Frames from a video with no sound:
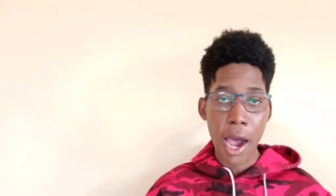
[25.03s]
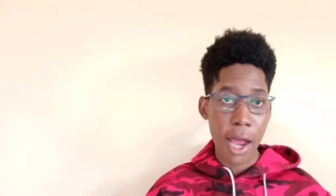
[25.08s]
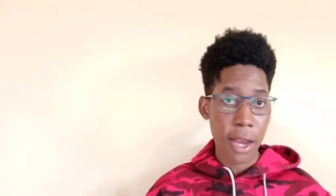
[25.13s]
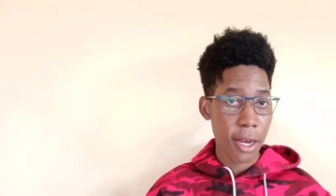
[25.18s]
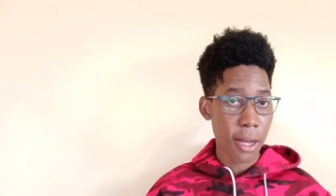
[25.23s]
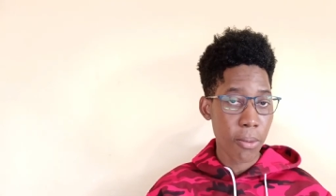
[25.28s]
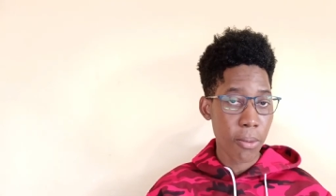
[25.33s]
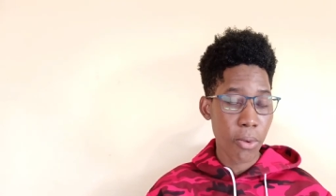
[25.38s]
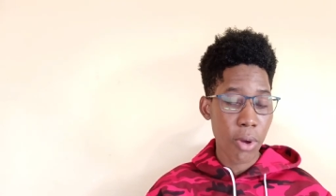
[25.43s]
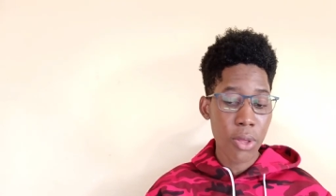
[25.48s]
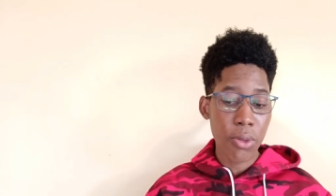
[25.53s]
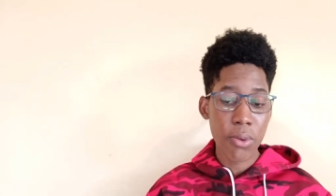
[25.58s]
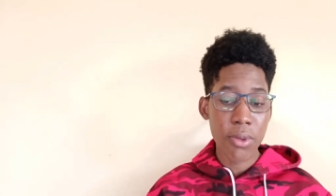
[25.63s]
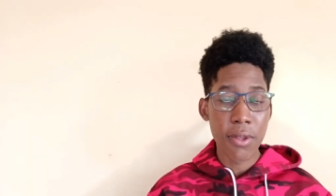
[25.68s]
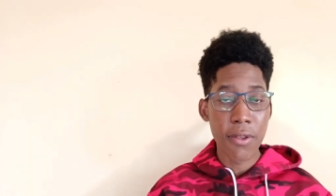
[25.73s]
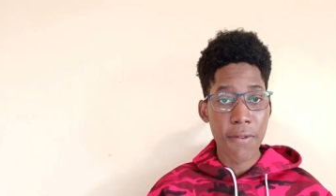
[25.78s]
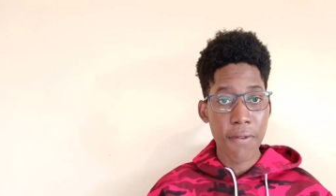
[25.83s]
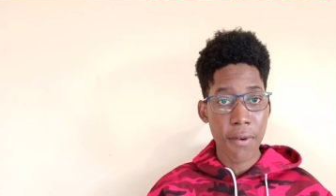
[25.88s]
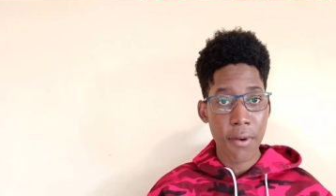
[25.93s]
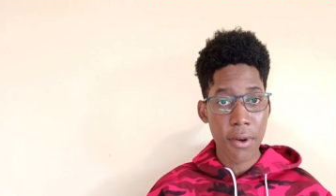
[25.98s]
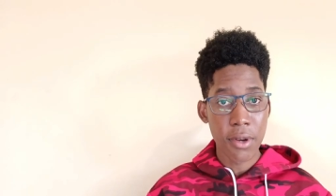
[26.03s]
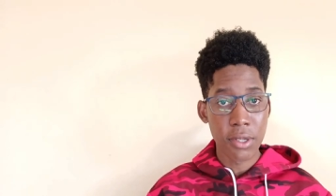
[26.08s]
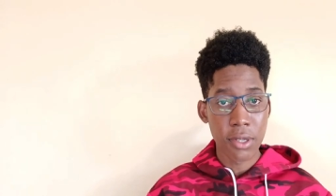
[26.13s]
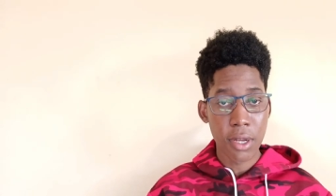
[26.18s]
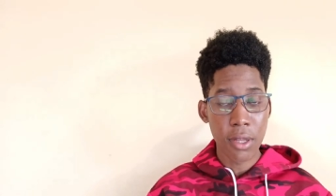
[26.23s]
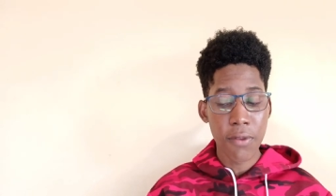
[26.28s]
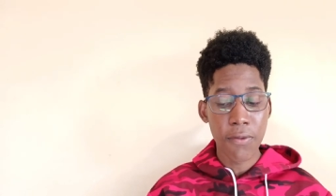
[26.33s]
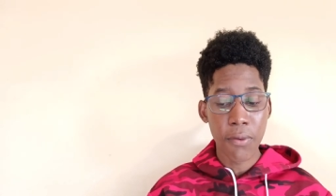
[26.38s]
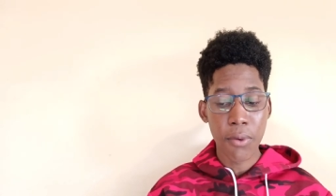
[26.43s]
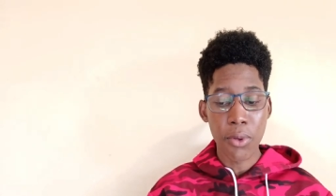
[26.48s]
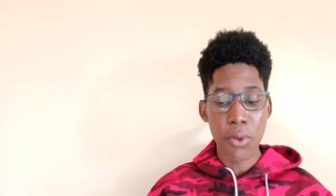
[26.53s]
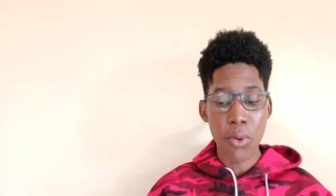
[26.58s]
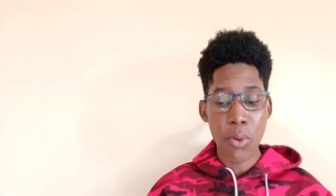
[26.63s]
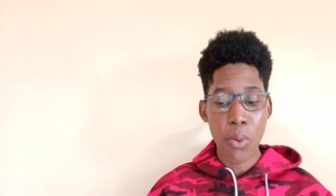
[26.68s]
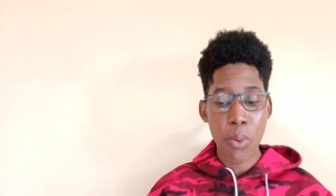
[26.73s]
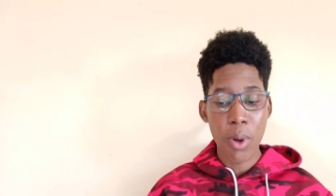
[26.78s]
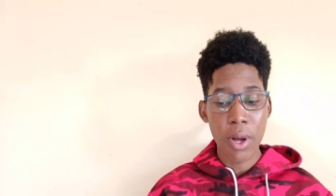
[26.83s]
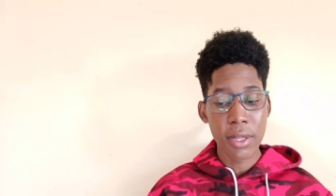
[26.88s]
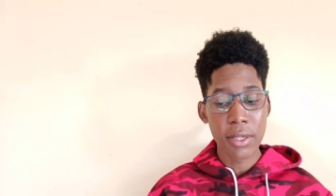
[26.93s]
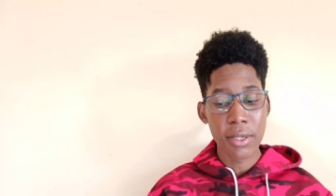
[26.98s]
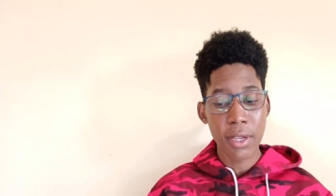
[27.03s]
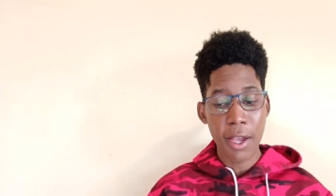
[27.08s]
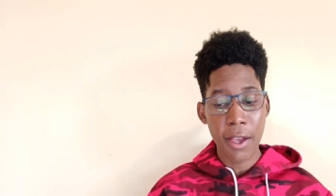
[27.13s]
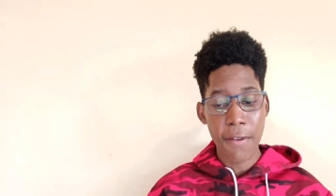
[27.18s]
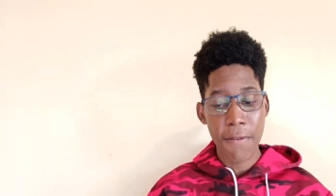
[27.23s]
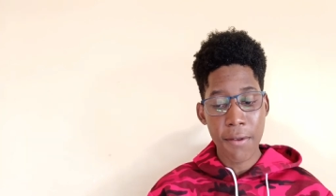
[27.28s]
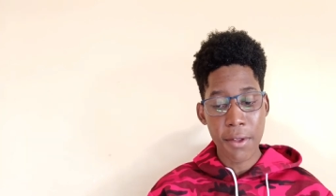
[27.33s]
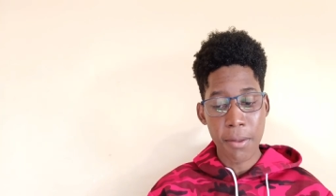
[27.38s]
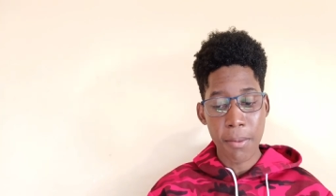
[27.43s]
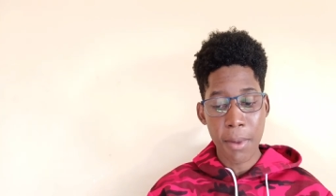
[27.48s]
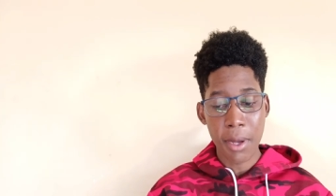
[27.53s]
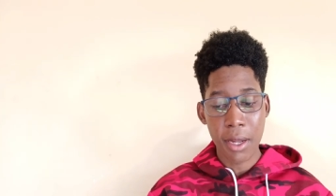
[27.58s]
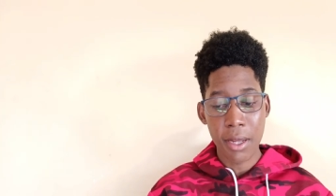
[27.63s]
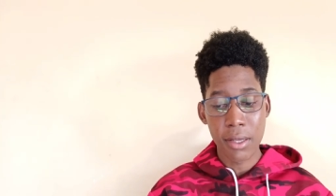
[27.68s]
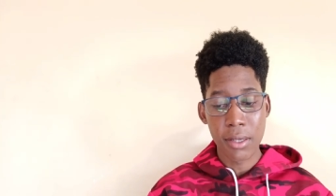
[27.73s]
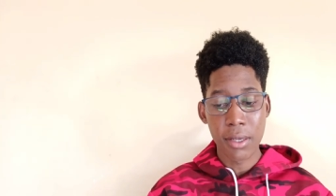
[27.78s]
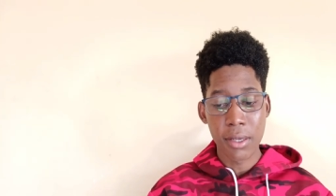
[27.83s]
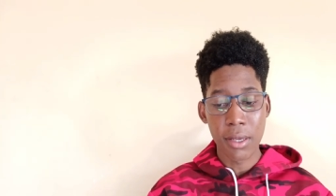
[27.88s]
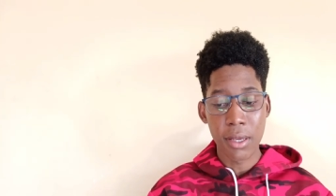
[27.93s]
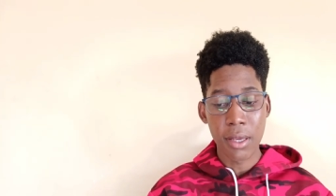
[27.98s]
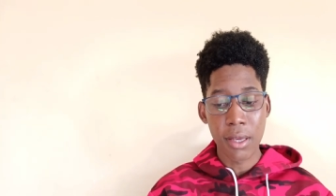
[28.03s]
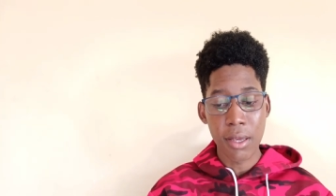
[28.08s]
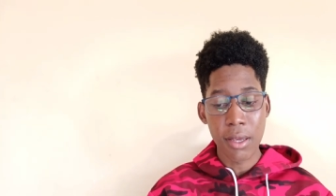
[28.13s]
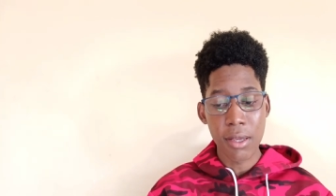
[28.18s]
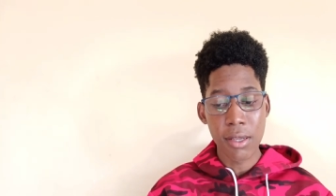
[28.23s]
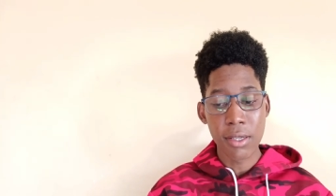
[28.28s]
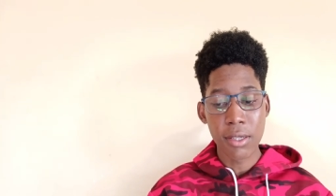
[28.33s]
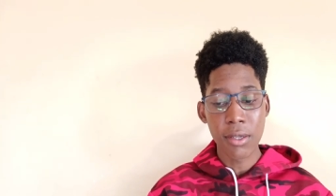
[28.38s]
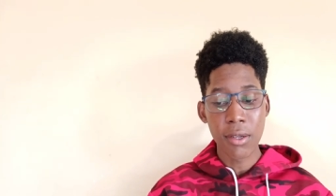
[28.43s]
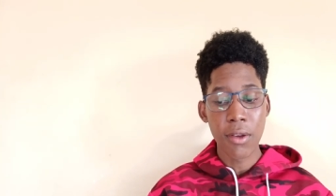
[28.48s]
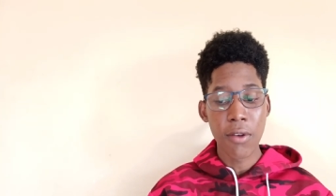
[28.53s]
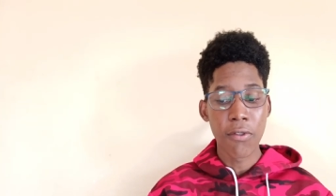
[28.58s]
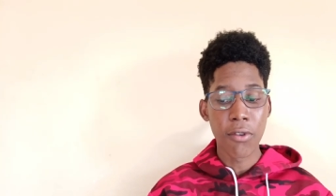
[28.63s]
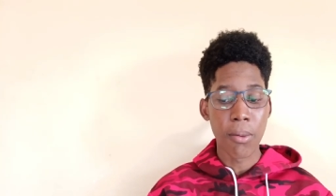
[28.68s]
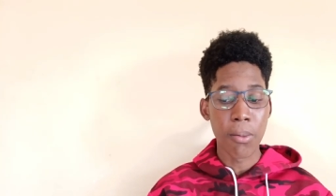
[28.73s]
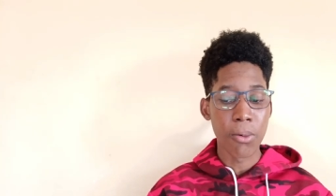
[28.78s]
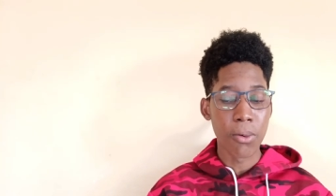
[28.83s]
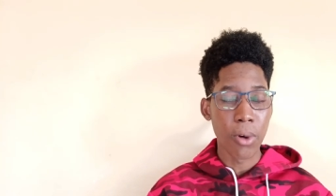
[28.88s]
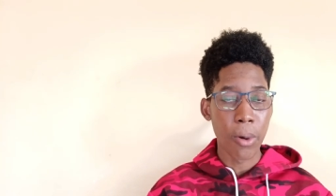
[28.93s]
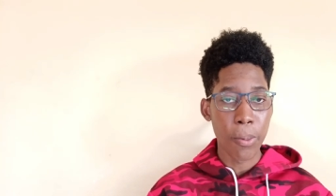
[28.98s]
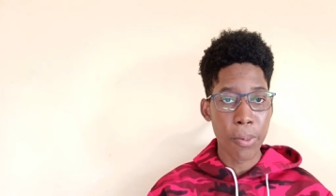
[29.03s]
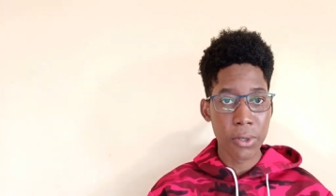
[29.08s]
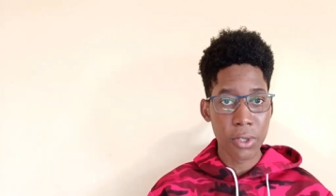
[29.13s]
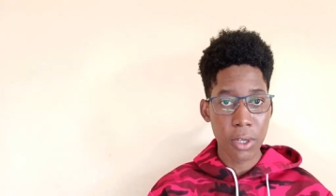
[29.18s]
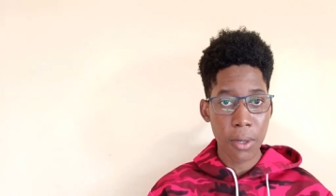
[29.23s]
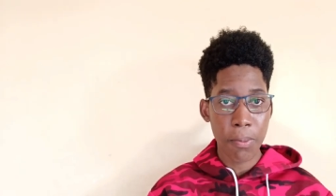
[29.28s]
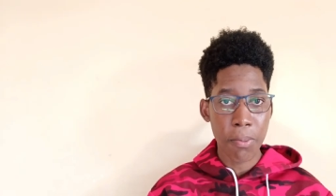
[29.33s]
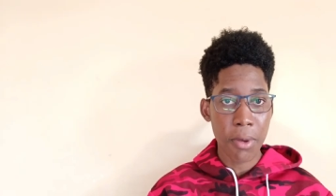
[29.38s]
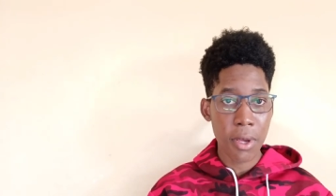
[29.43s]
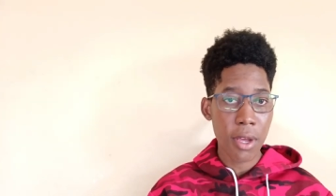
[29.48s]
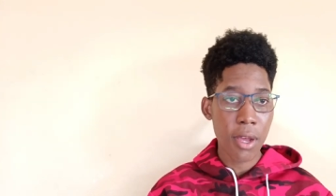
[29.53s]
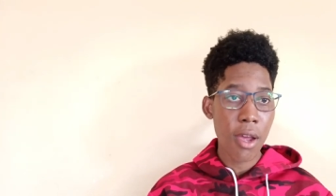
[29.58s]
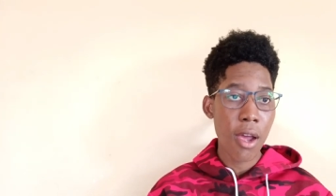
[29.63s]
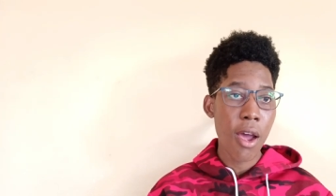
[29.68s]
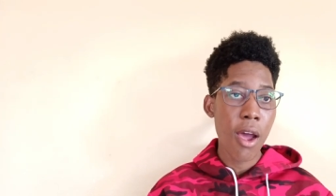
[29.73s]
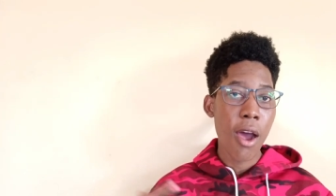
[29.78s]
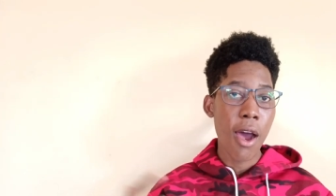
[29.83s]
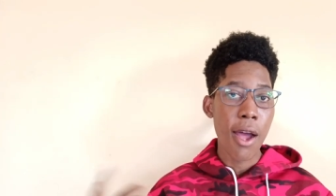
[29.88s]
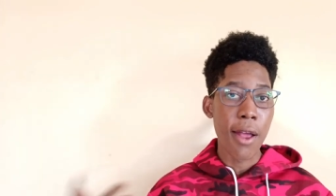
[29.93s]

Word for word: and I'm going to differentiate for you what affiliate marketing is from dropshipping